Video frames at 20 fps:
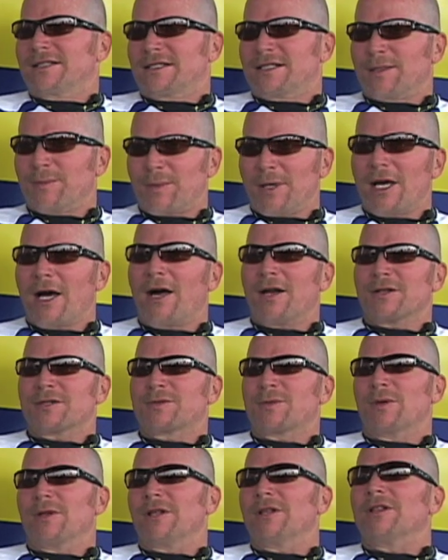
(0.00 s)
to be
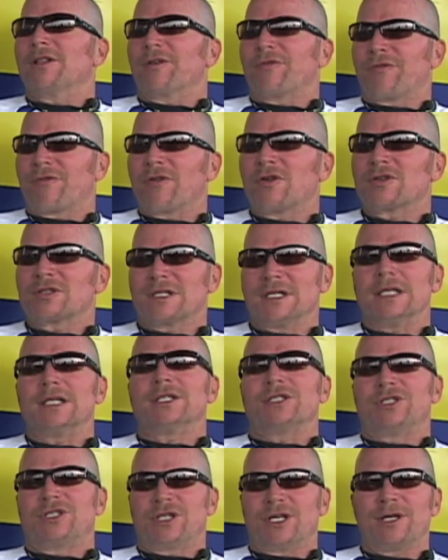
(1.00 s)
honest with you, the first
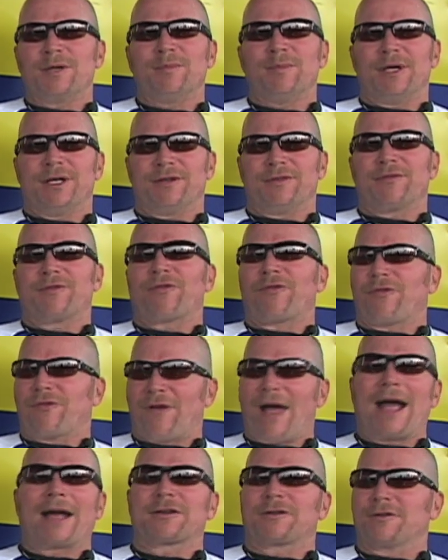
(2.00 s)
legitimate
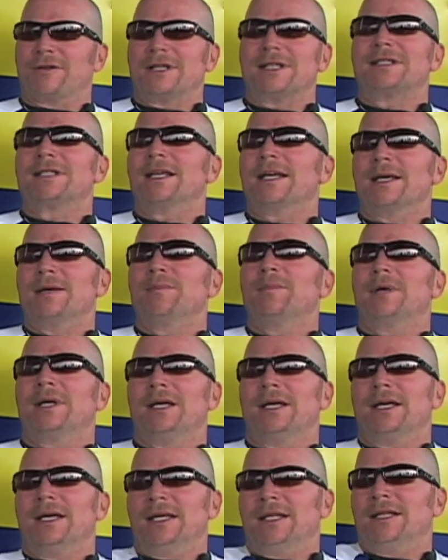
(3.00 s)
factory team
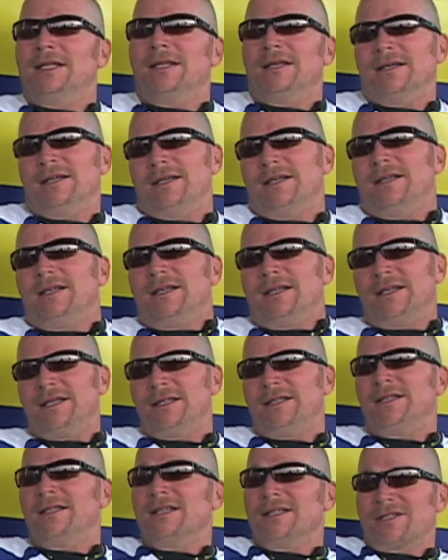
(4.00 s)
in the
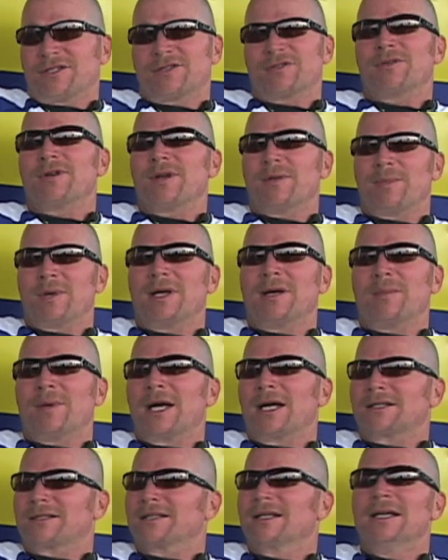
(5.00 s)
history of
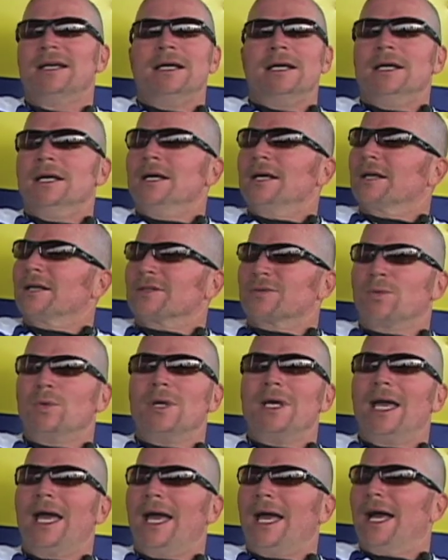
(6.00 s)
BMX, because
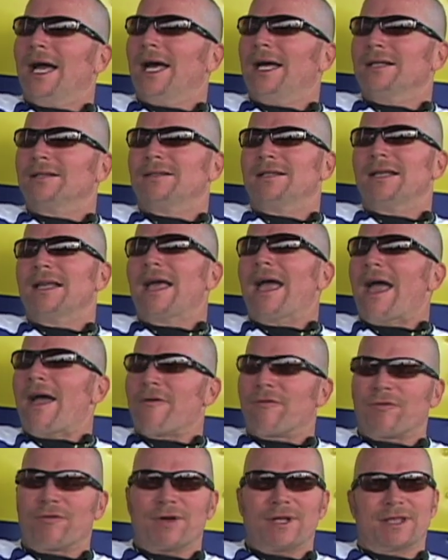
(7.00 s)
we had
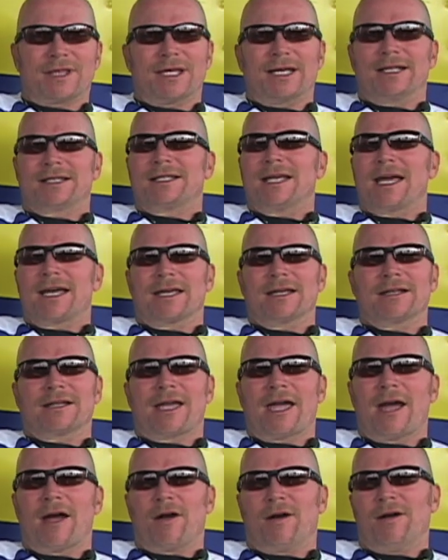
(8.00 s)
everything taken
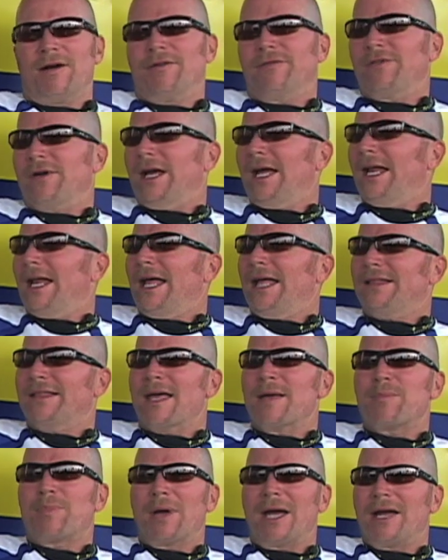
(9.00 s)
care of, and
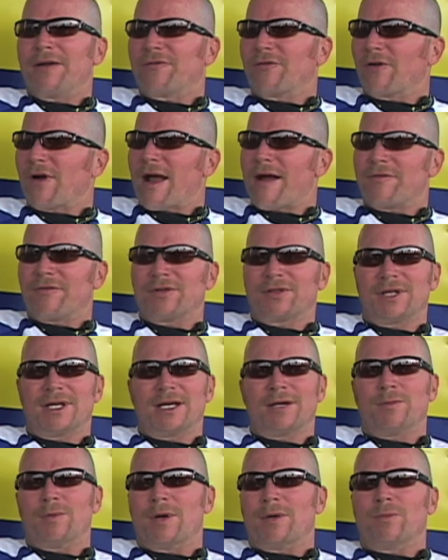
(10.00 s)
they paid for
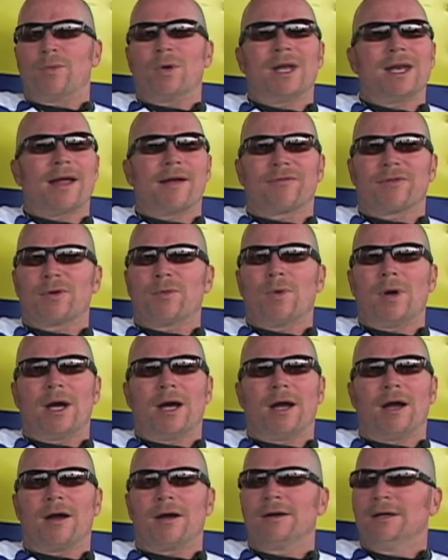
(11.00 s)
everything. We went
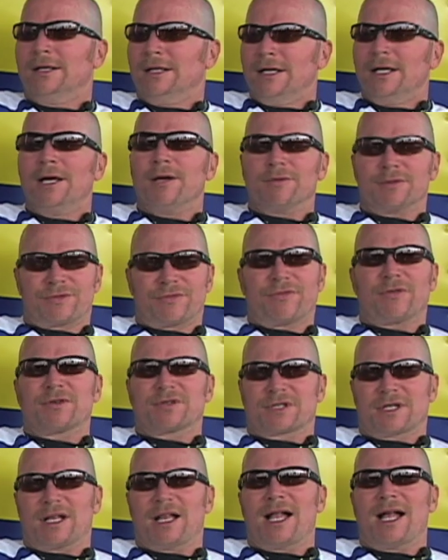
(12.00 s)
everywhere. It was
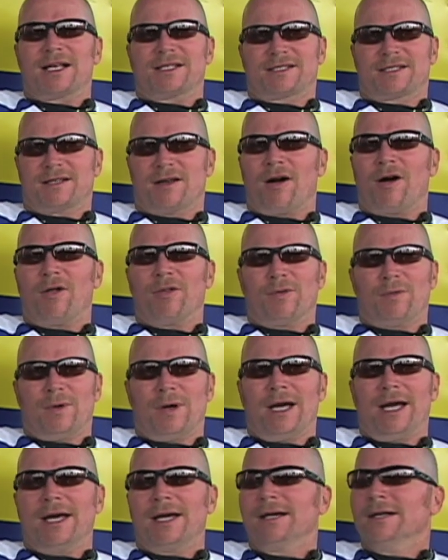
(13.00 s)
first class all the
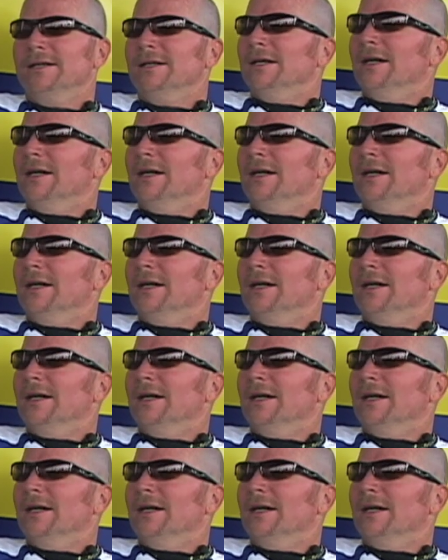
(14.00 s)
way.